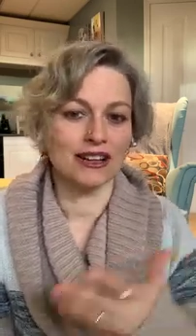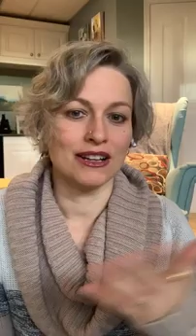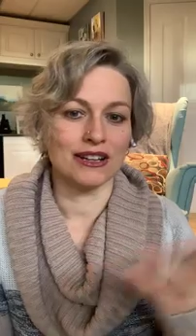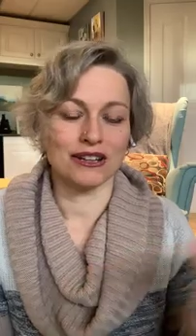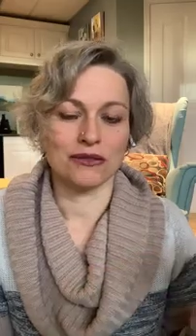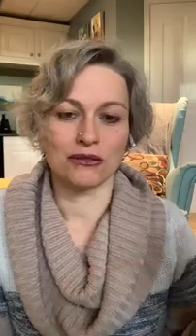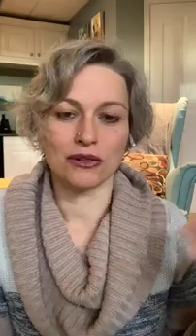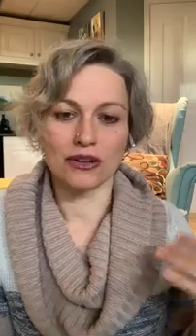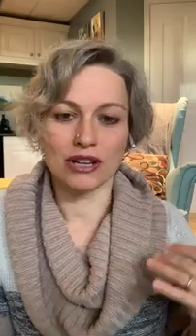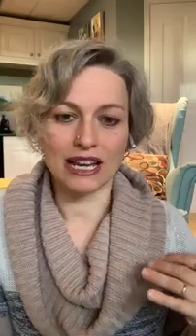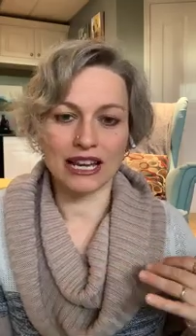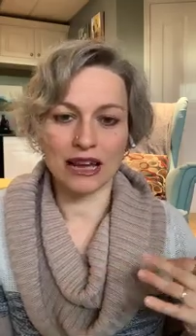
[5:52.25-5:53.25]

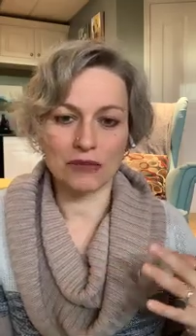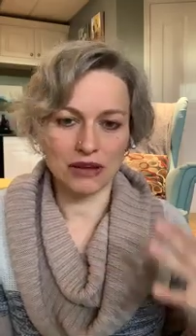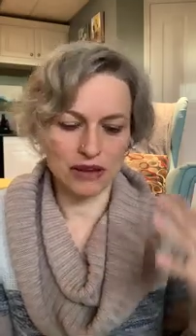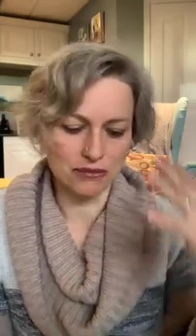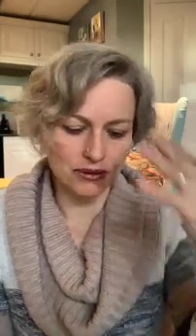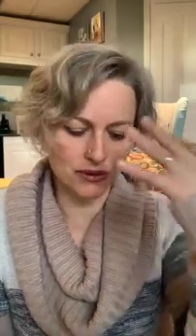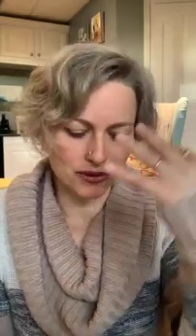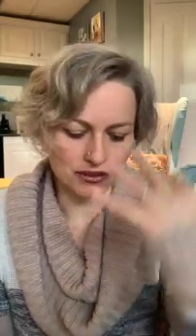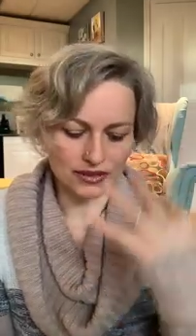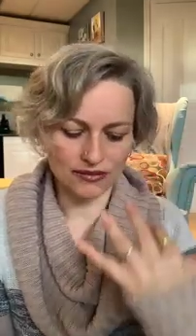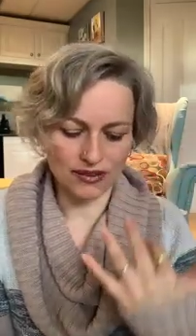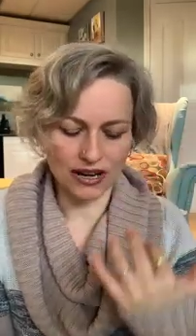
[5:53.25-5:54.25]
looking at people.
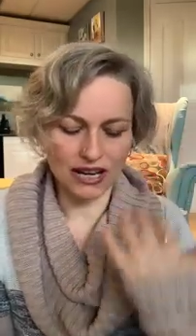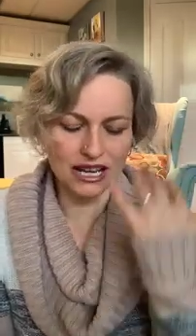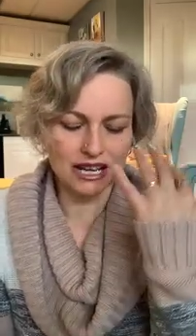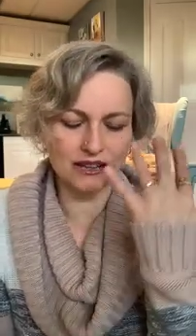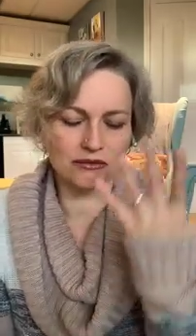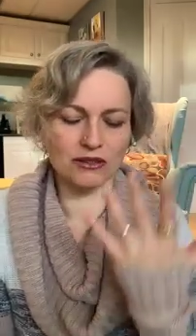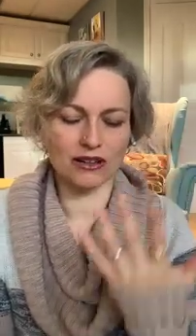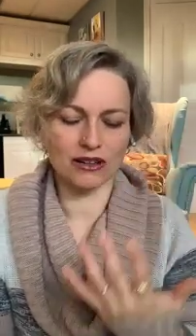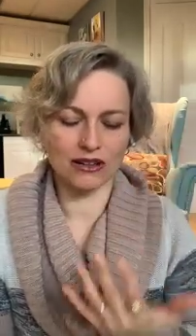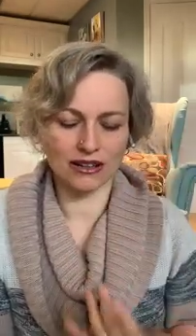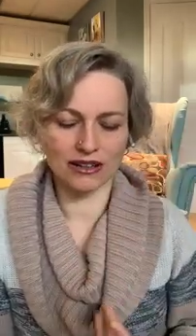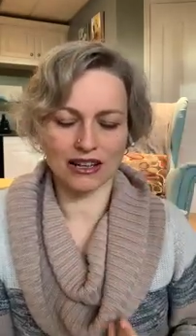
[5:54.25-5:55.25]
It's very
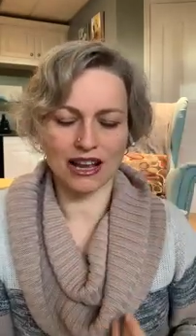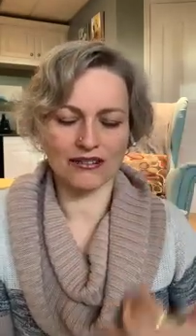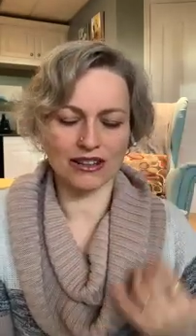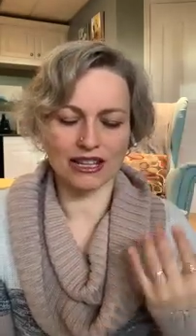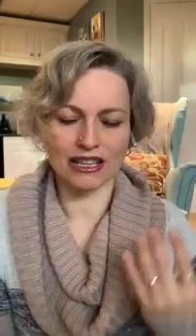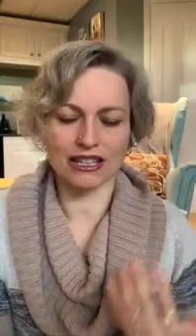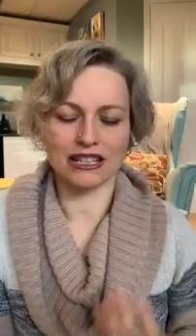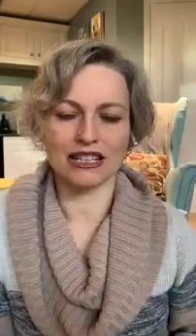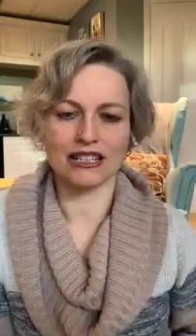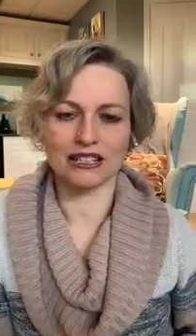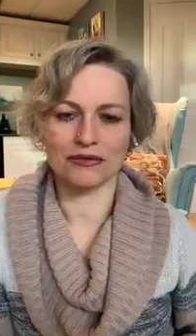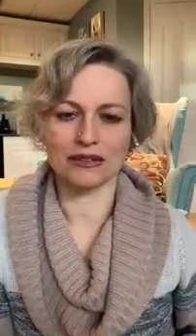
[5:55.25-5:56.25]
inward. Everything
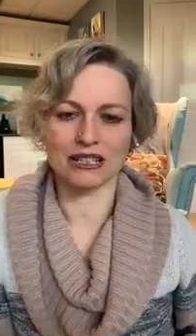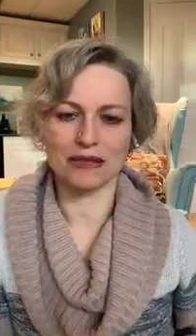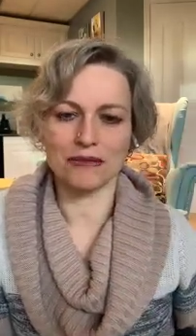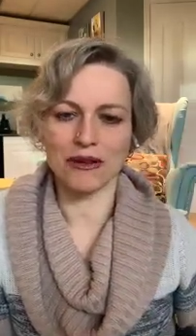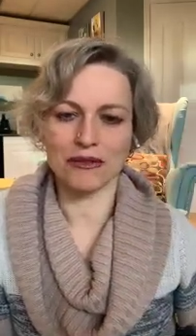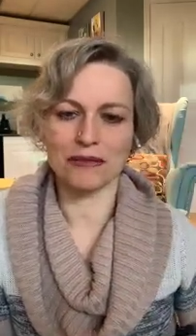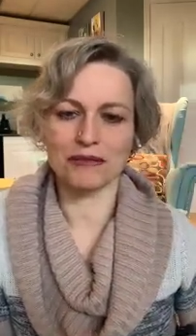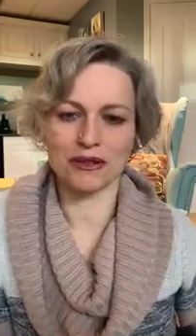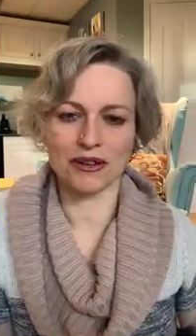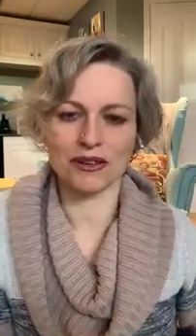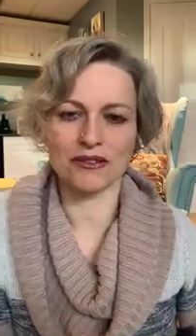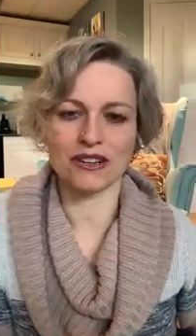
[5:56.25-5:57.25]
is really about
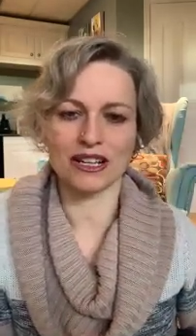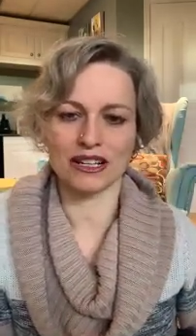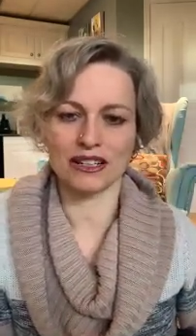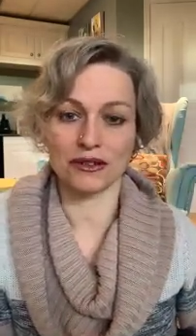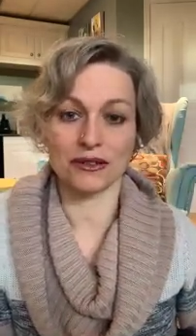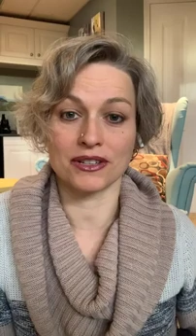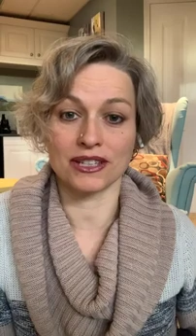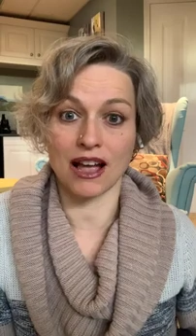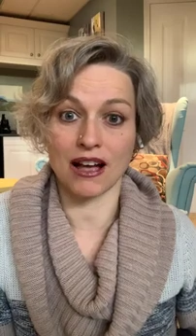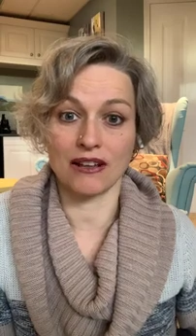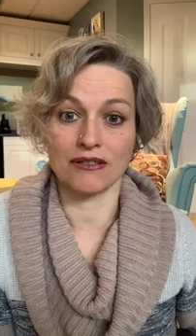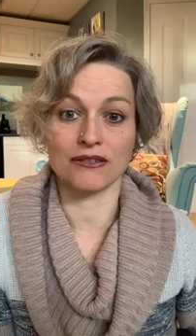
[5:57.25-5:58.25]
observing
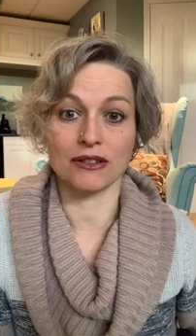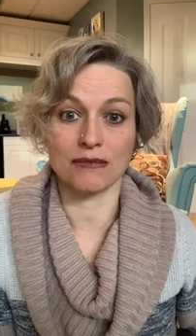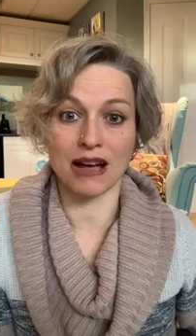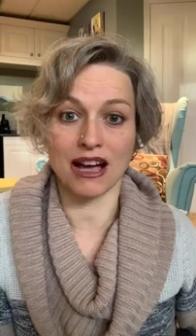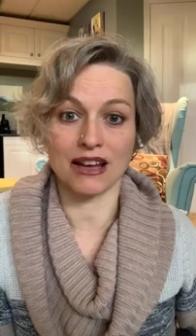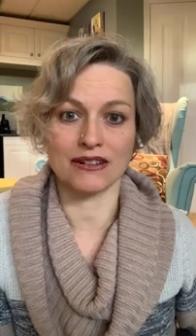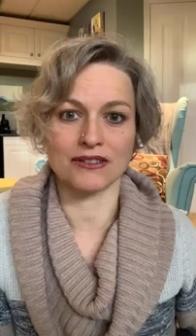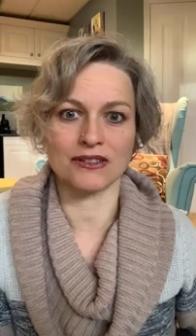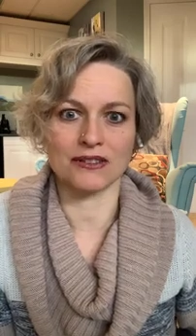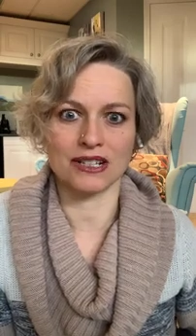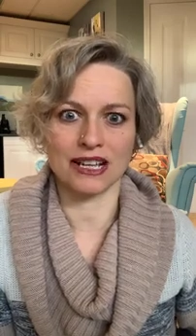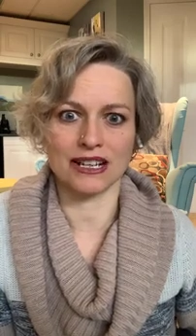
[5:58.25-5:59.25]
yourself, your patterns,
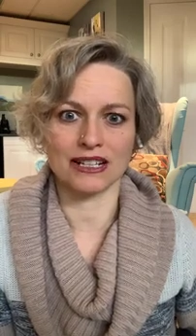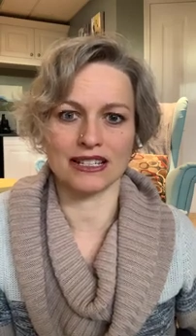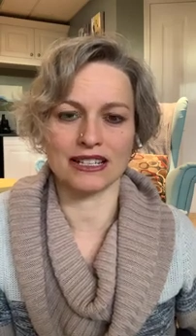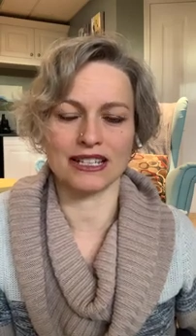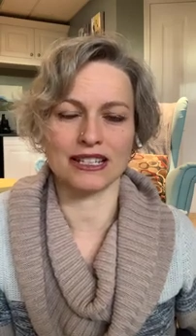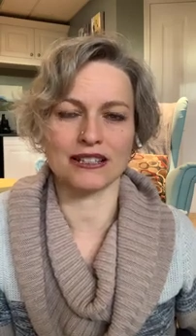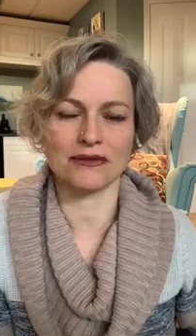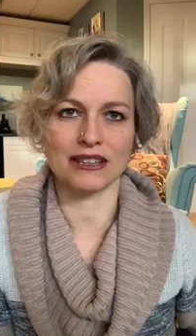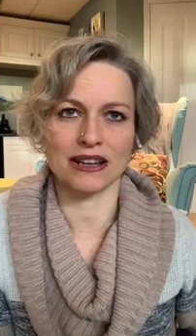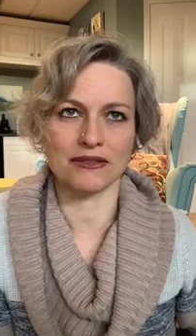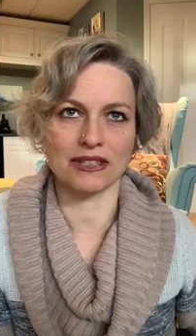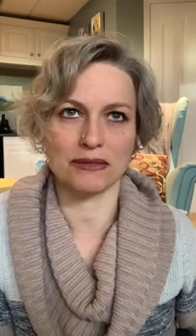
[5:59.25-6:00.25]
your tendencies
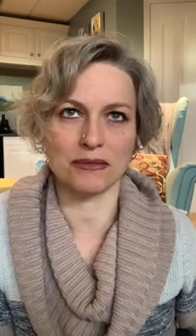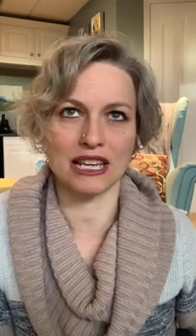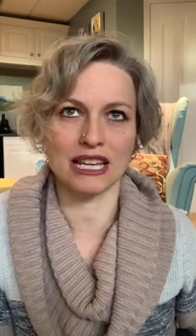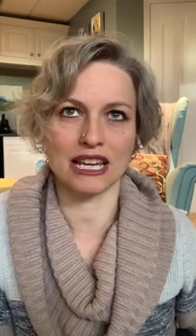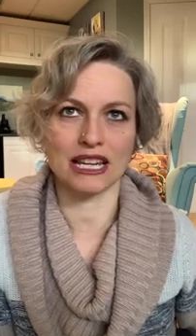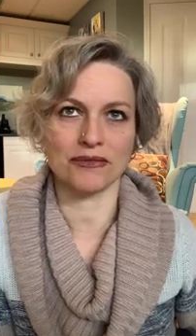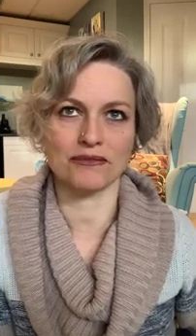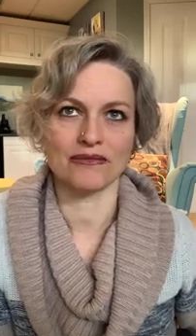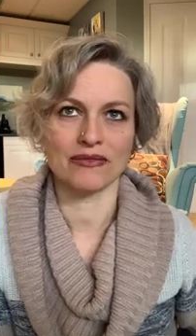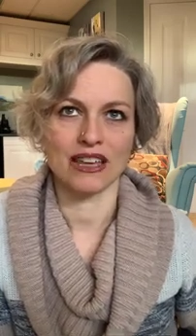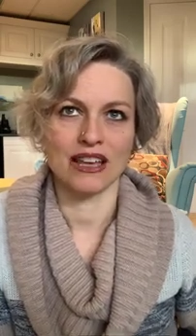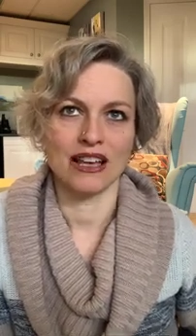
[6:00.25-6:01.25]
without speaking.
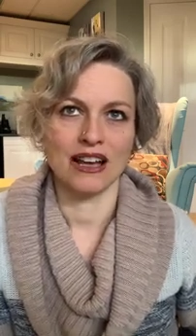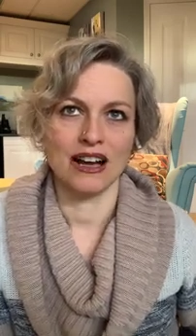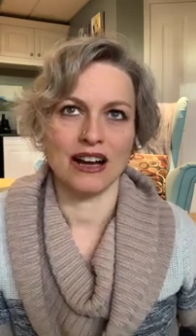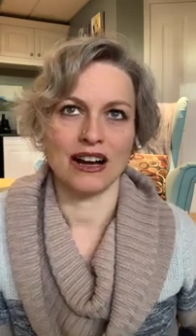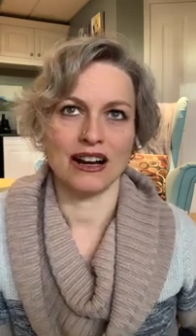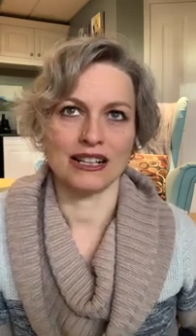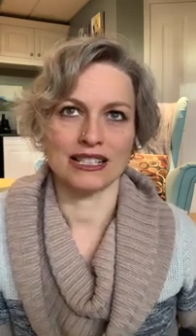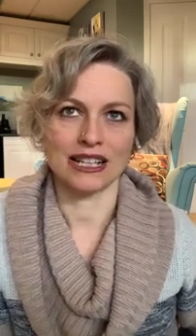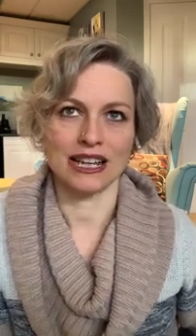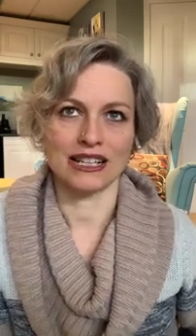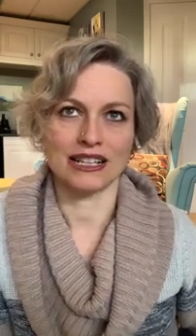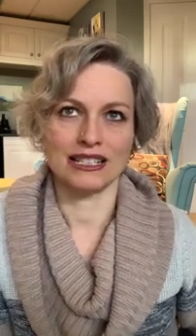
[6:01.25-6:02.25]
It's
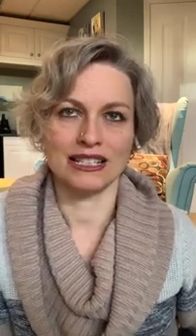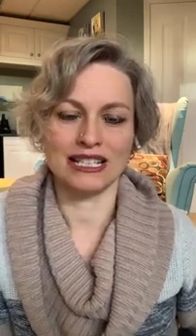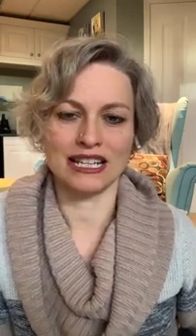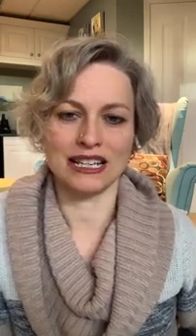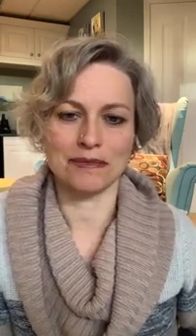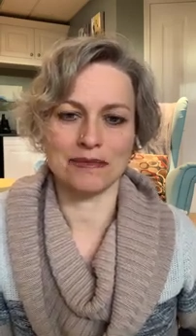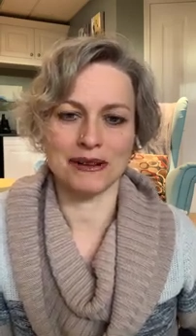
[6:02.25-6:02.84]
like a deep